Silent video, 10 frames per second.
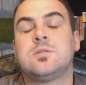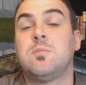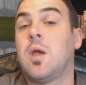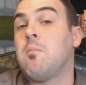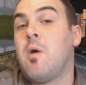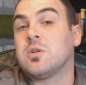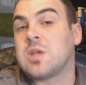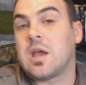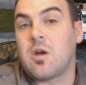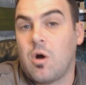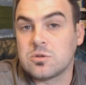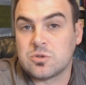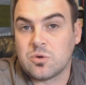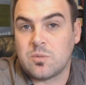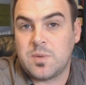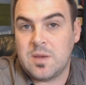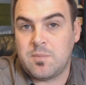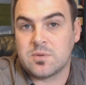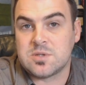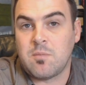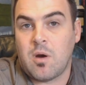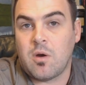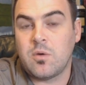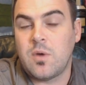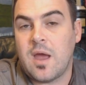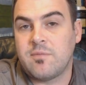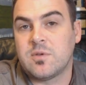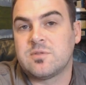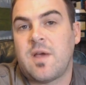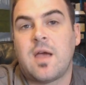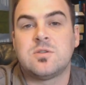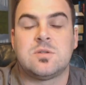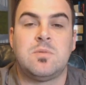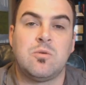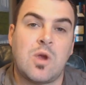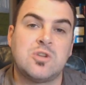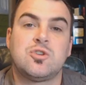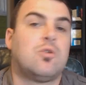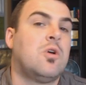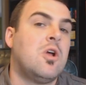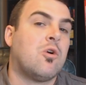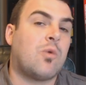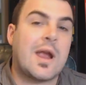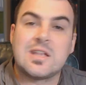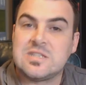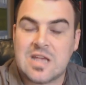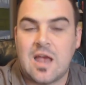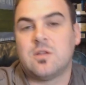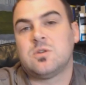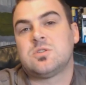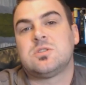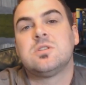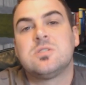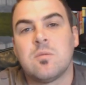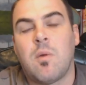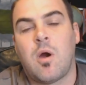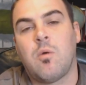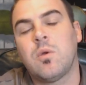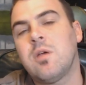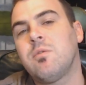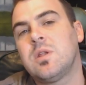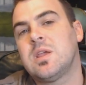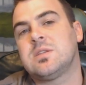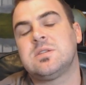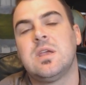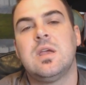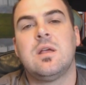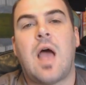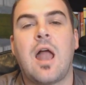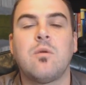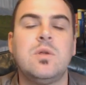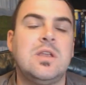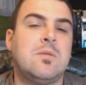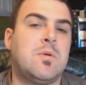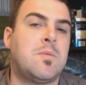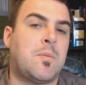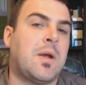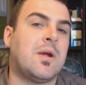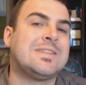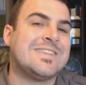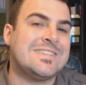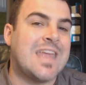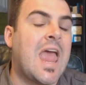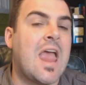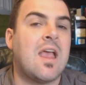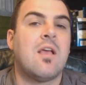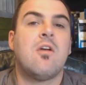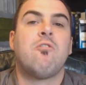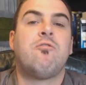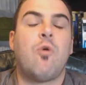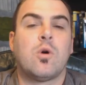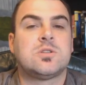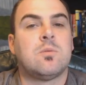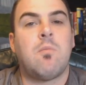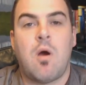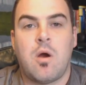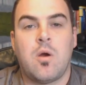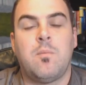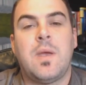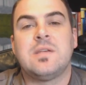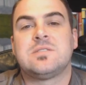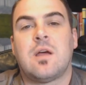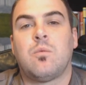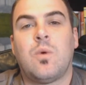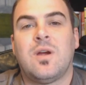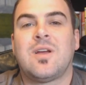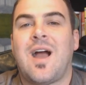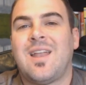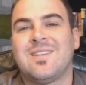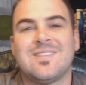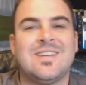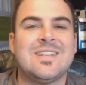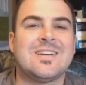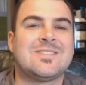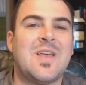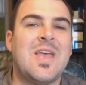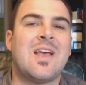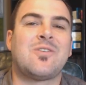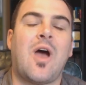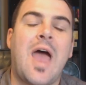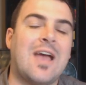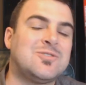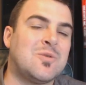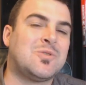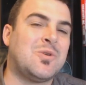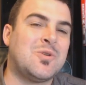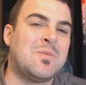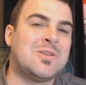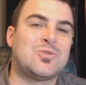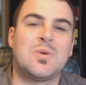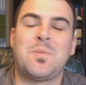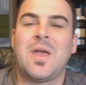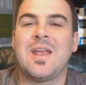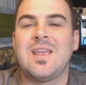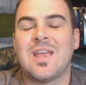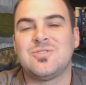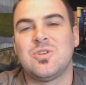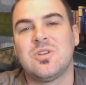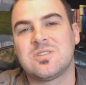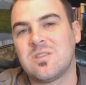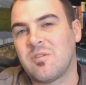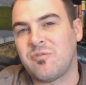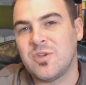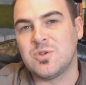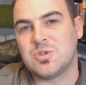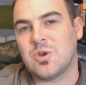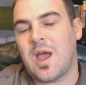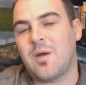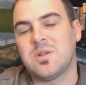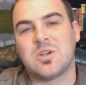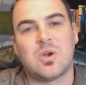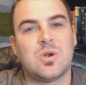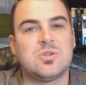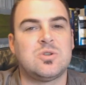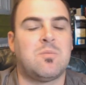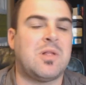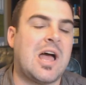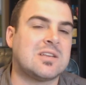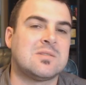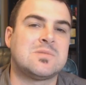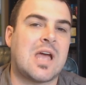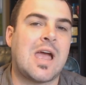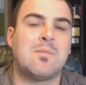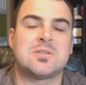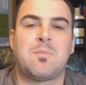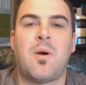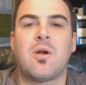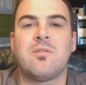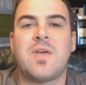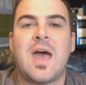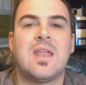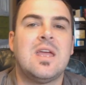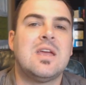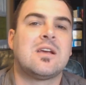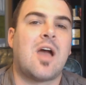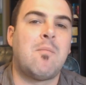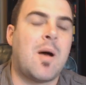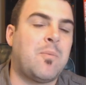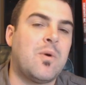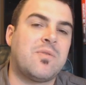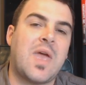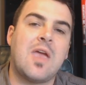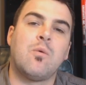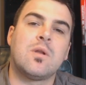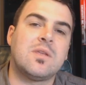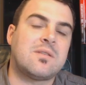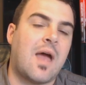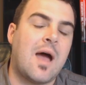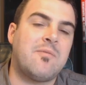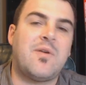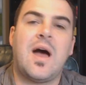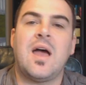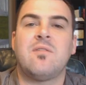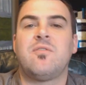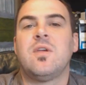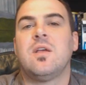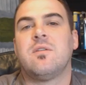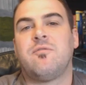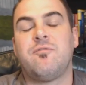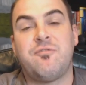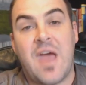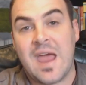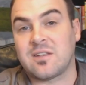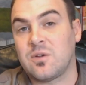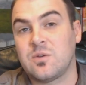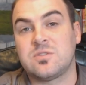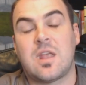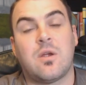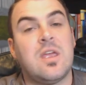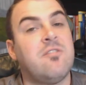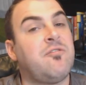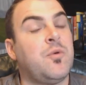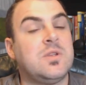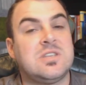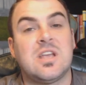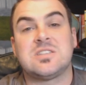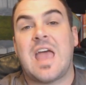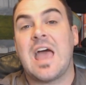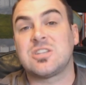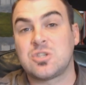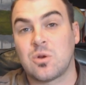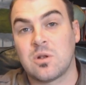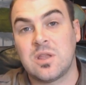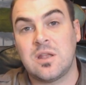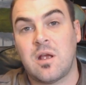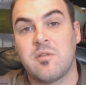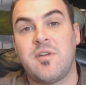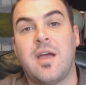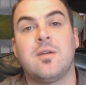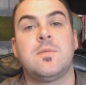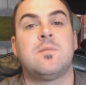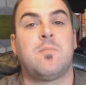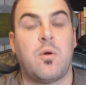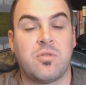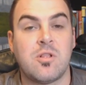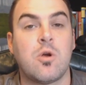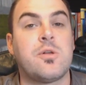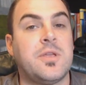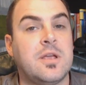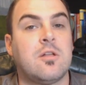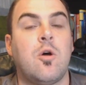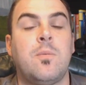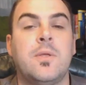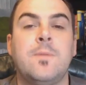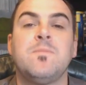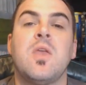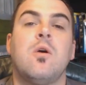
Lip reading: to be a multicultural people tomorrow who have those values, to be racial reconcilers tomorrow, whatever it is? How do we need to be preparing today for tomorrow based on where God is leading us? So as you're doing your ministry planning, as you look to the future, I would encourage you to block some time as a part of that. Come up with, hey, what are the top 5 factors that are influencing us externally in our environment, both locally and globally?